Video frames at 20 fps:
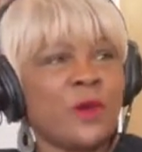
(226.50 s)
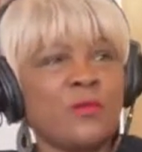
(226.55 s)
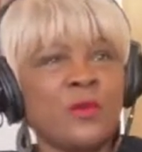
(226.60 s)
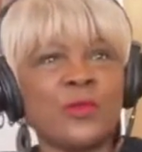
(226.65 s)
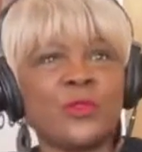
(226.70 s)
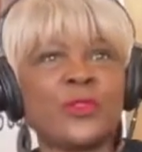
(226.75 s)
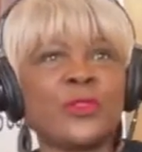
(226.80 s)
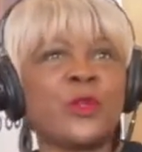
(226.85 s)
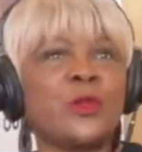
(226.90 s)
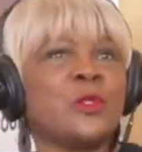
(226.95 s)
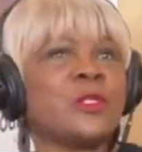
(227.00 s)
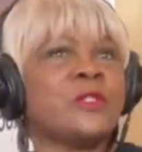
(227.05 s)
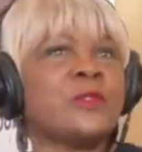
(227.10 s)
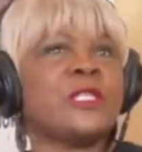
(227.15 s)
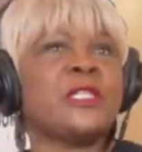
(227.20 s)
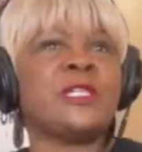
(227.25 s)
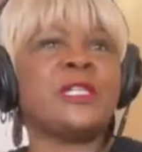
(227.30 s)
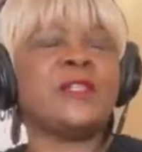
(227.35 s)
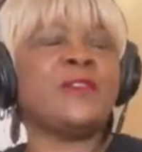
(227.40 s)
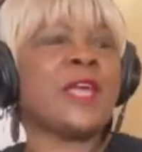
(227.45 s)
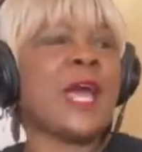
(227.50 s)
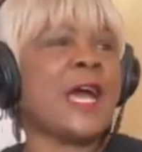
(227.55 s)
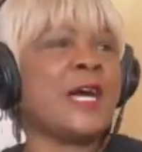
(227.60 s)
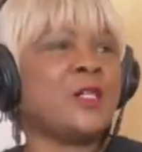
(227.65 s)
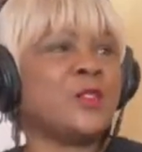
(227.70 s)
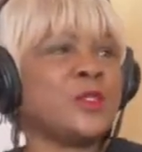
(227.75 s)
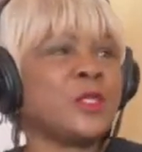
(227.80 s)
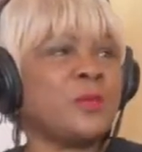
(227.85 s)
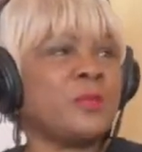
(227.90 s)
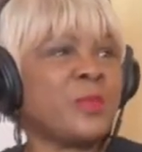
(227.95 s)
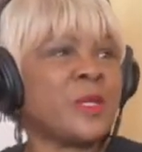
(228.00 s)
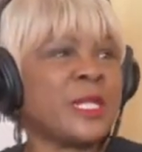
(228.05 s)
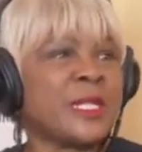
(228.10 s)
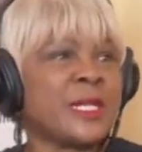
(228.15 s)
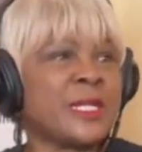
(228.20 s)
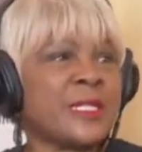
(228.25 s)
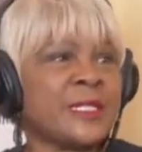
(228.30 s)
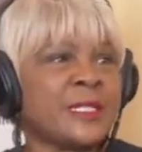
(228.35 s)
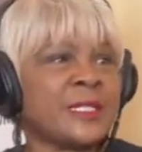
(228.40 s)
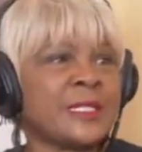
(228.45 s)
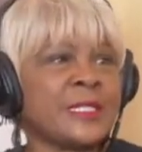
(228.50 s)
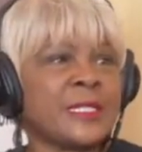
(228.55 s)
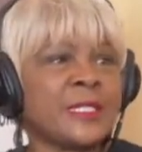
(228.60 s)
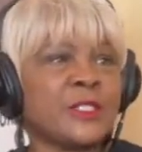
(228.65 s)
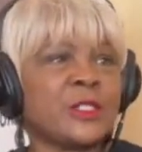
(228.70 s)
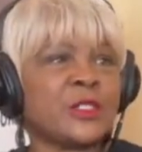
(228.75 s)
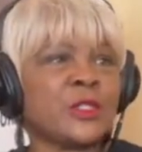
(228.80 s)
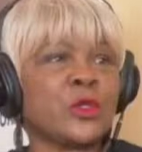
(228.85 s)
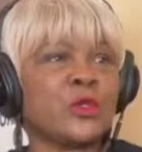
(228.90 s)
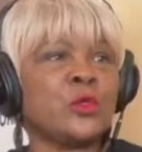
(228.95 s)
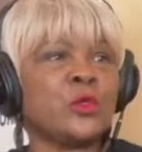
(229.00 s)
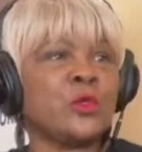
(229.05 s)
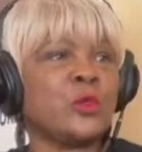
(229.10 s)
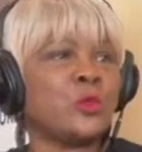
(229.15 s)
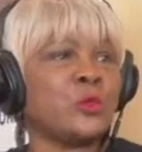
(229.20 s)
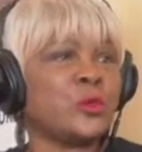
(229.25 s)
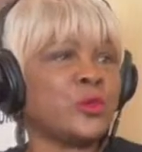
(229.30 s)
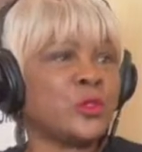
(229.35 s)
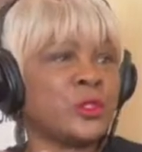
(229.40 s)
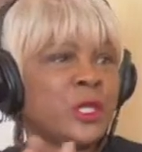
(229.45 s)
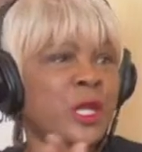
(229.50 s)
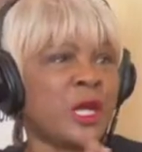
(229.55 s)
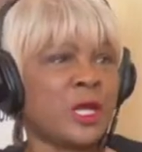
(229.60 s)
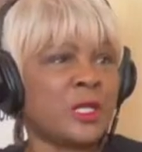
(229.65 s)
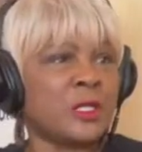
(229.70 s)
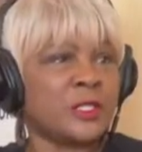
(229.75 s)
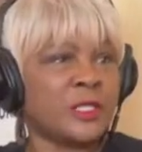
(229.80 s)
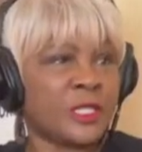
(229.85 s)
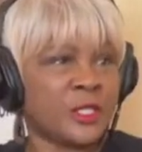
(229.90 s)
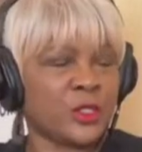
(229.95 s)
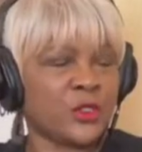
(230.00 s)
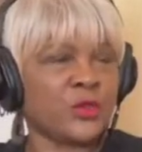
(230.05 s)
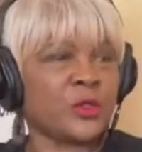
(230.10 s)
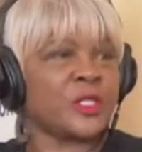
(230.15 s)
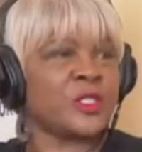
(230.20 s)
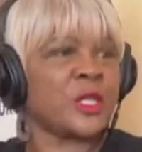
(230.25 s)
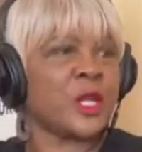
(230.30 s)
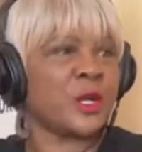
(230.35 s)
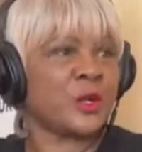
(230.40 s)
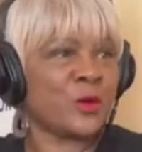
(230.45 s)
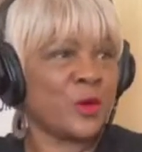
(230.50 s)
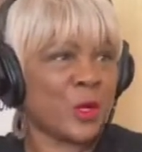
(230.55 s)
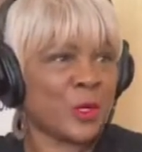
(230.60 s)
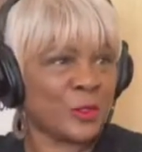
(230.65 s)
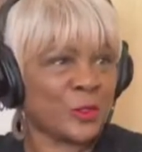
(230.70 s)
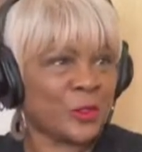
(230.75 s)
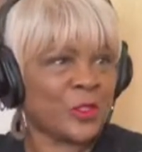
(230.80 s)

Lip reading: over 13,000 plus schools of districts across